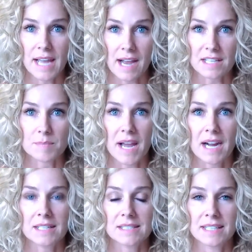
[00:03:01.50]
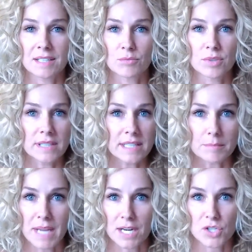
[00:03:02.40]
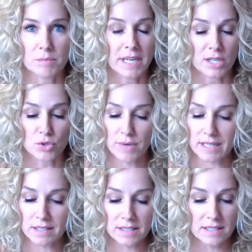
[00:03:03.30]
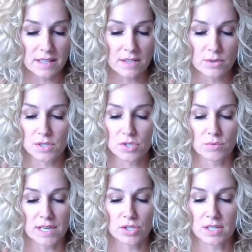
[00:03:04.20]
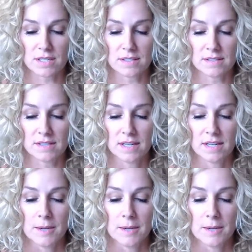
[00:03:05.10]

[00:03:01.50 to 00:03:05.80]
aspect and really managing my adrenaline in those situations.